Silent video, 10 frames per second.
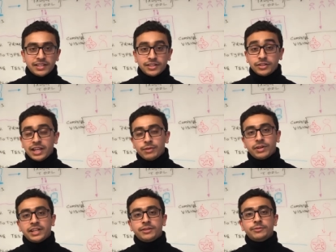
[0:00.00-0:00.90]
So today I
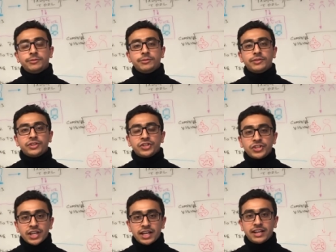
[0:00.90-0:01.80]
wanted to
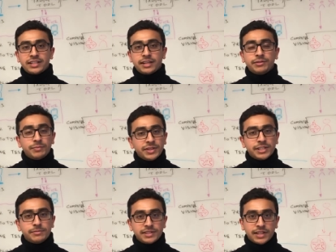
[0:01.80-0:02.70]
share some of the
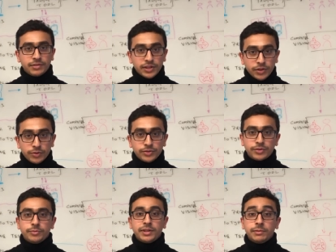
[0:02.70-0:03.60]
principles that we use
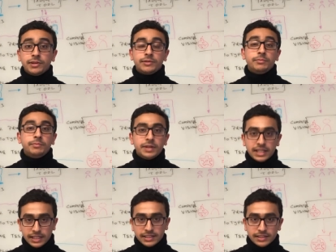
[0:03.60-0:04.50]
to be able to
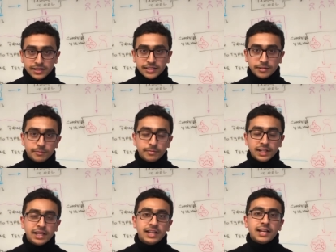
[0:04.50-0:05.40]
build this system.